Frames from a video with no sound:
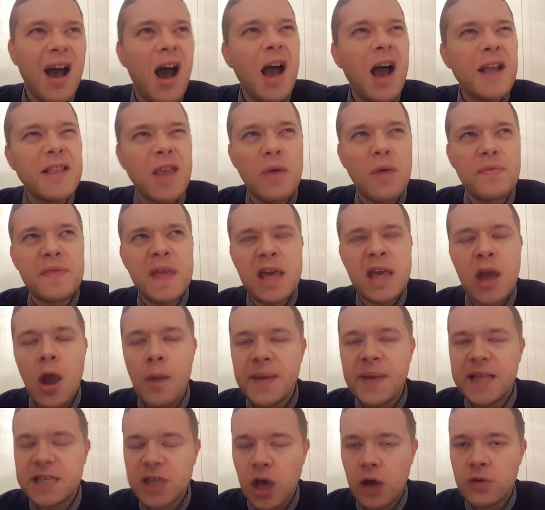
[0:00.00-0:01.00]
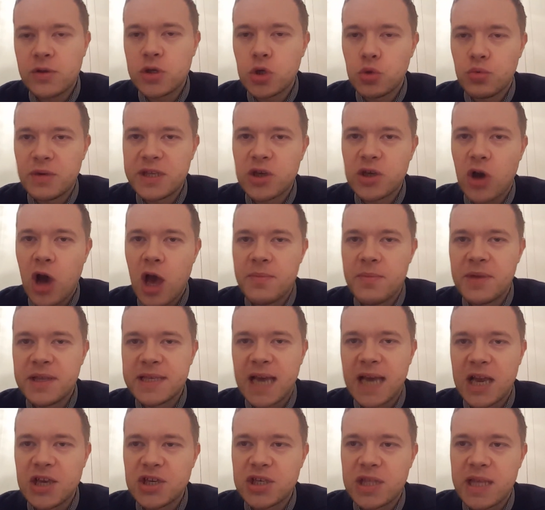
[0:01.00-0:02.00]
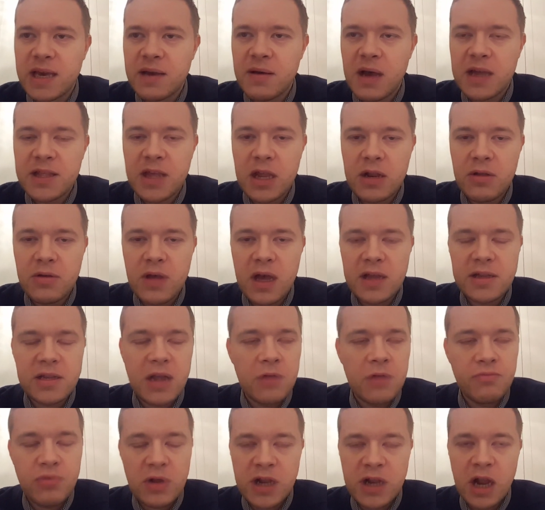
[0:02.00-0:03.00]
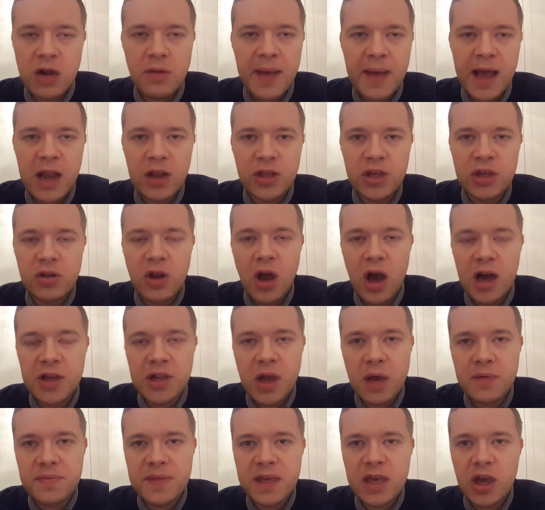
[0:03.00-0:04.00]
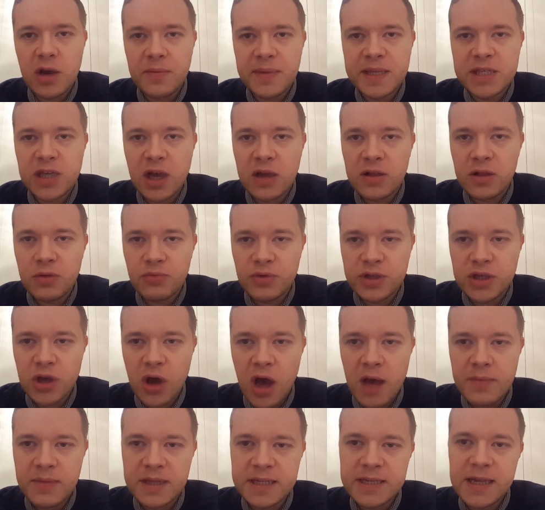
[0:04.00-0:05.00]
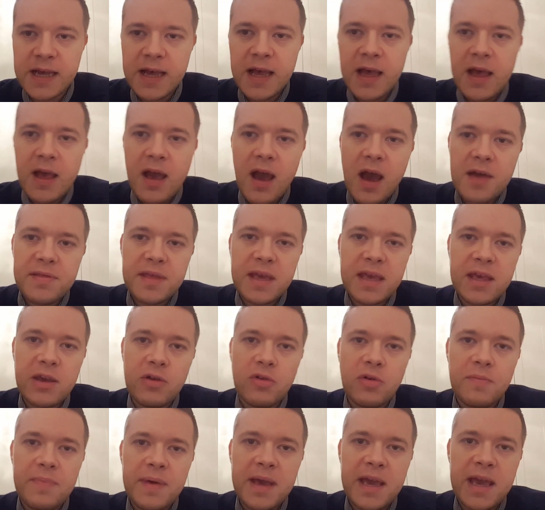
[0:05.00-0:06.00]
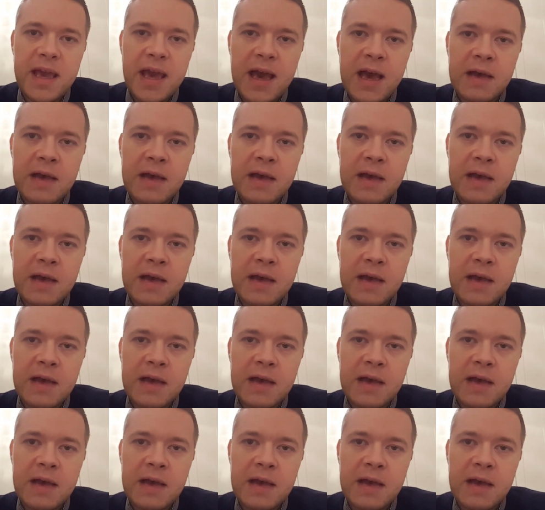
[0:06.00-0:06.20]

I don't think it'll be total retirement, actually. I don't know. I don't know about you lot. I don't think it'll be total retirement. I think it will be...